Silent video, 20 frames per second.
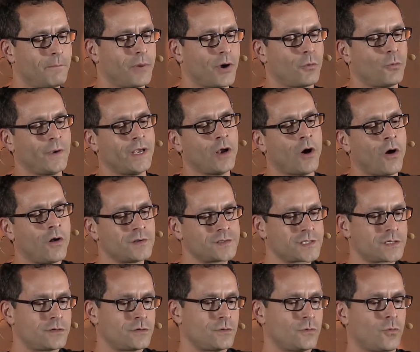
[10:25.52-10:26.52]
but we
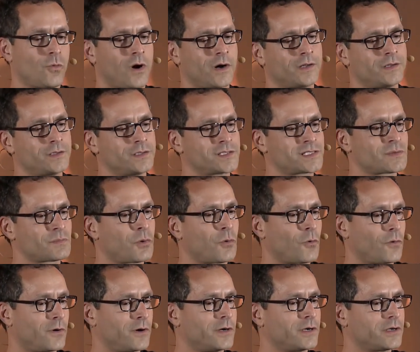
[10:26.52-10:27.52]
also wanted to
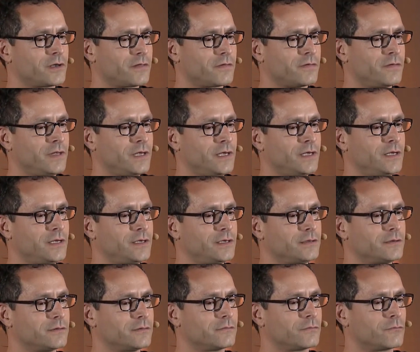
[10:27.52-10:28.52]
support the
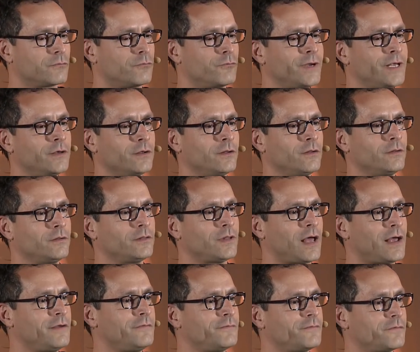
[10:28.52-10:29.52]
real
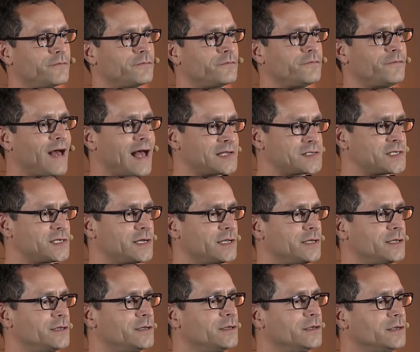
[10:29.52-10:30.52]
life
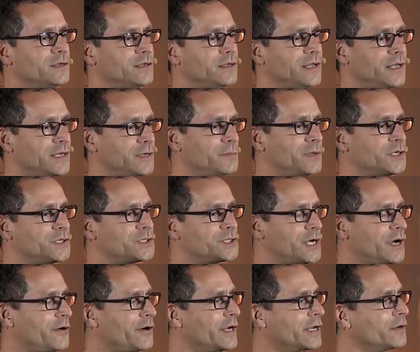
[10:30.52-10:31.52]
faceted intimate
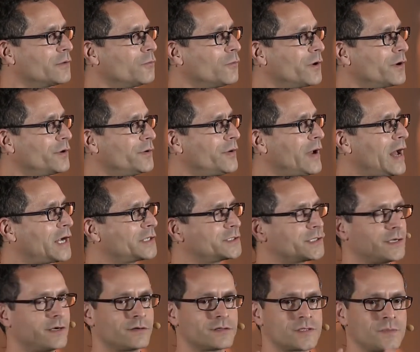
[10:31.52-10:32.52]
sharing where you
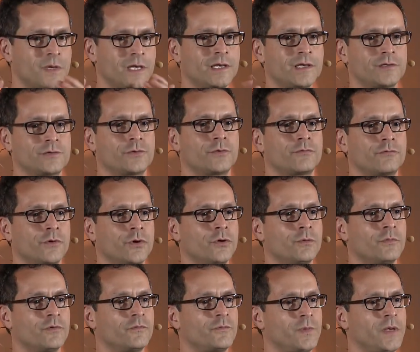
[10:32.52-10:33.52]
actually are speaking to a
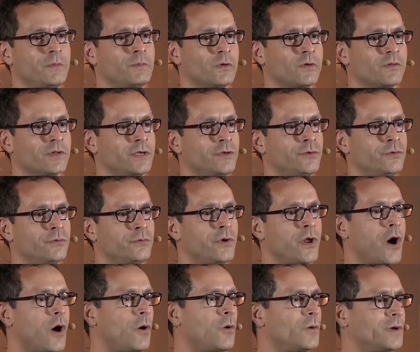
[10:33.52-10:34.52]
room of people that you
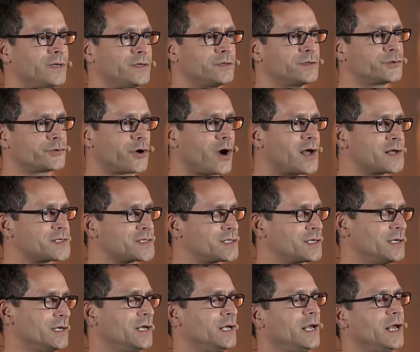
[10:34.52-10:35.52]
know and
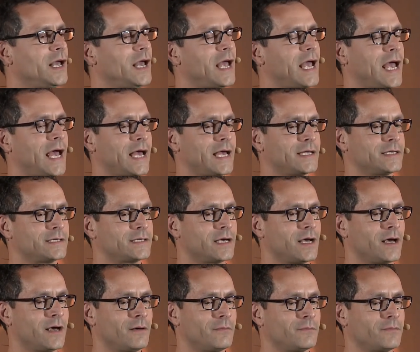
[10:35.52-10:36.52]
trust. And
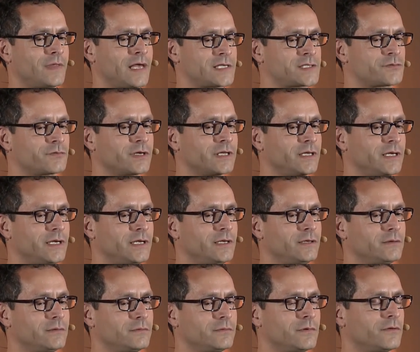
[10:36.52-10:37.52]
um, that's
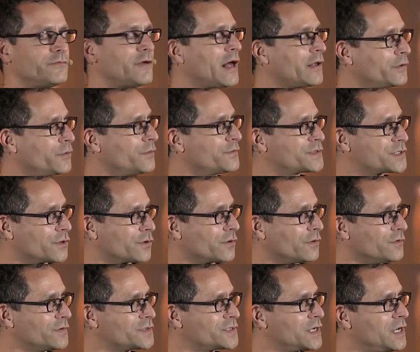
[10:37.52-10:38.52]
really the value of
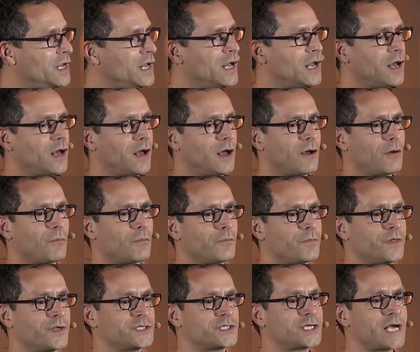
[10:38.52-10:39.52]
circles. Um,
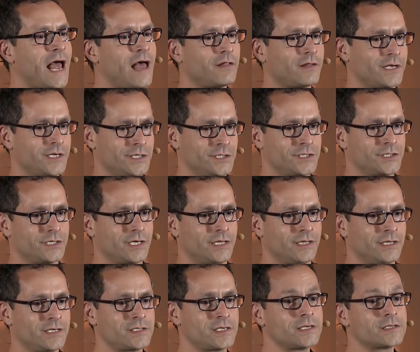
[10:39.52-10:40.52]
the challenge,
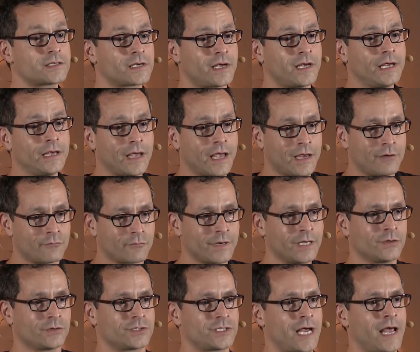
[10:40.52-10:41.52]
and this is a, a
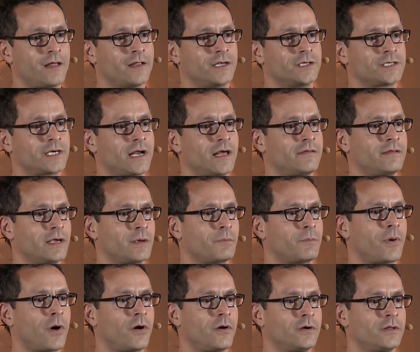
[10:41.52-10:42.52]
real challenge, and I
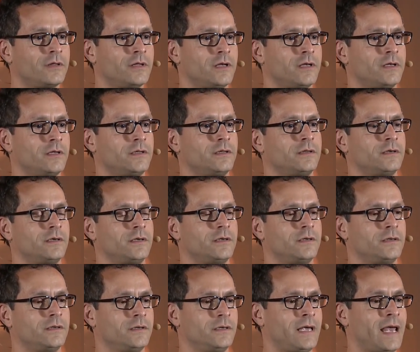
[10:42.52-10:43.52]
think part of the, the
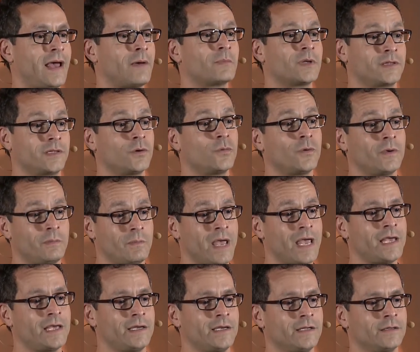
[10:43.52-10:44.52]
gambit that we
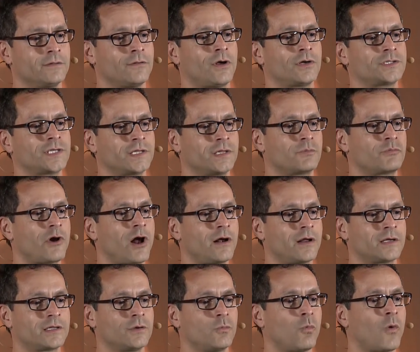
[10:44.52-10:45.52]
made in launching the
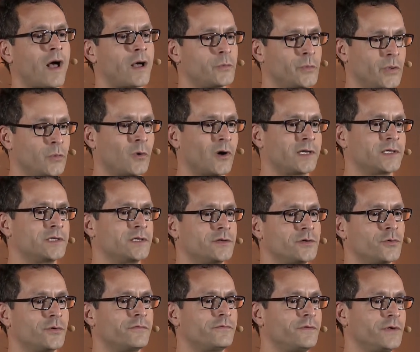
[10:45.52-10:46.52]
product and why we wanted to
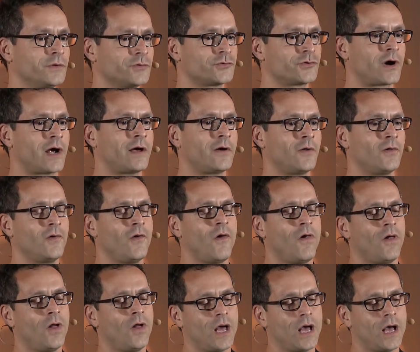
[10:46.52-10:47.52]
do a field trial,
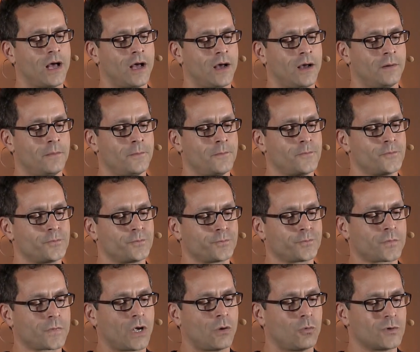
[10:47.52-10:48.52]
um,
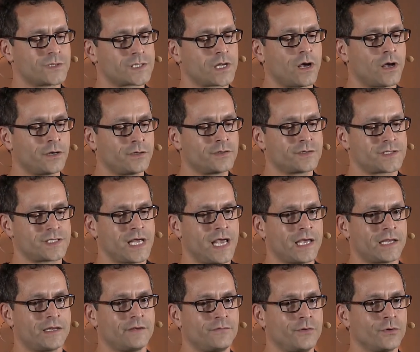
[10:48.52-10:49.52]
was to
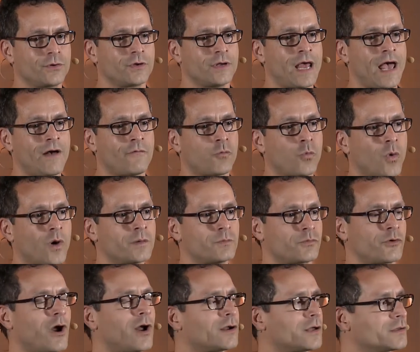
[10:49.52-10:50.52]
understand if you could have one
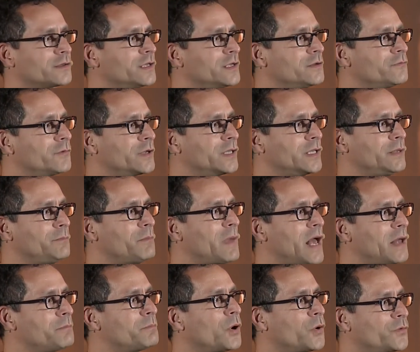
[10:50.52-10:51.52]
product that really
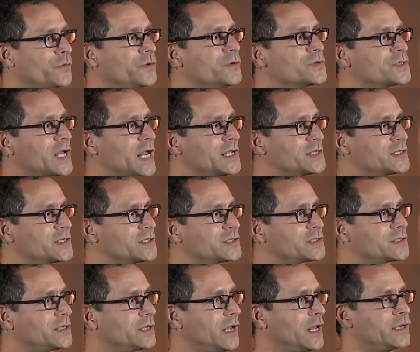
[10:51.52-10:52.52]
met both use
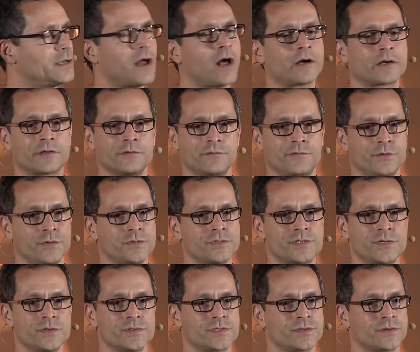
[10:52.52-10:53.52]
cases and not mm-hmm.
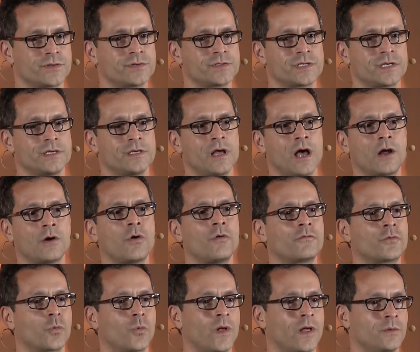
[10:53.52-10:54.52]
confuse users and not
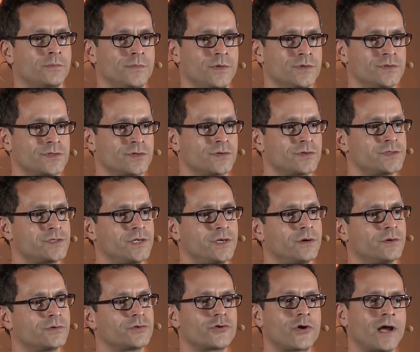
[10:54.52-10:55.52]
overwhelm users. You
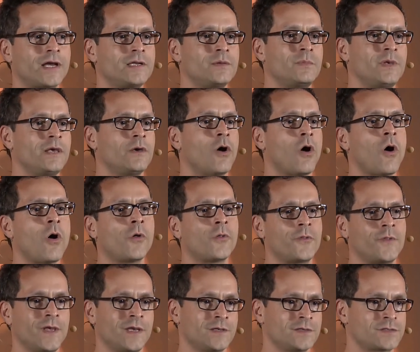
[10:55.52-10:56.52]
know, trying to be all
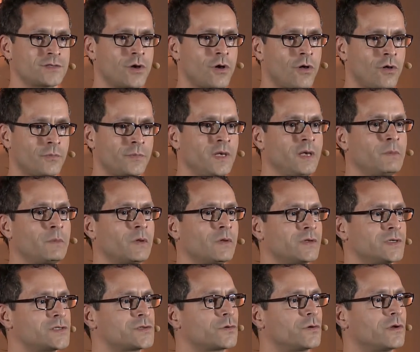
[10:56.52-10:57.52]
things to all
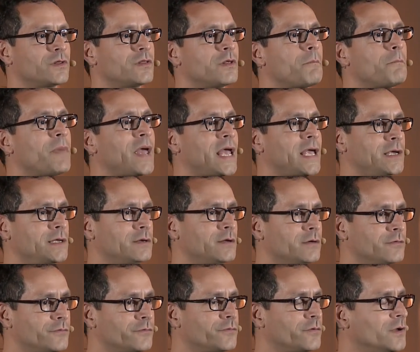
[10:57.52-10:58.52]
people is sort of the bane
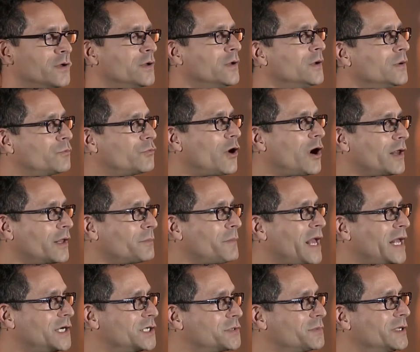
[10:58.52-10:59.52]
of product
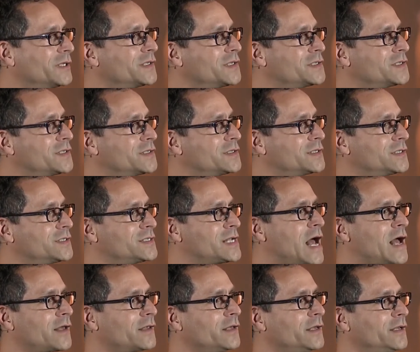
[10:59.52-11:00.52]
management. This is
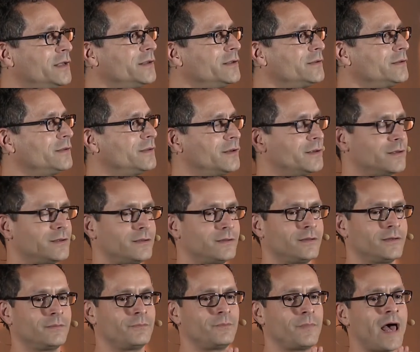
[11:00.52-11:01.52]
exactly the,
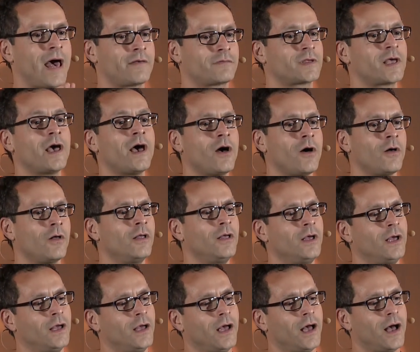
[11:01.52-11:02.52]
the path to hell.
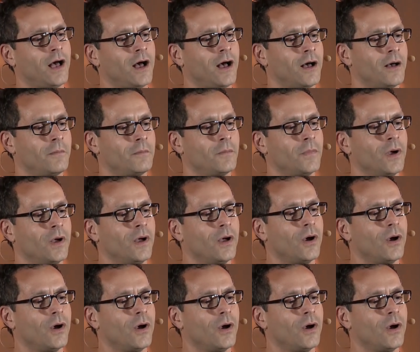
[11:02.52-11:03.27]
Um,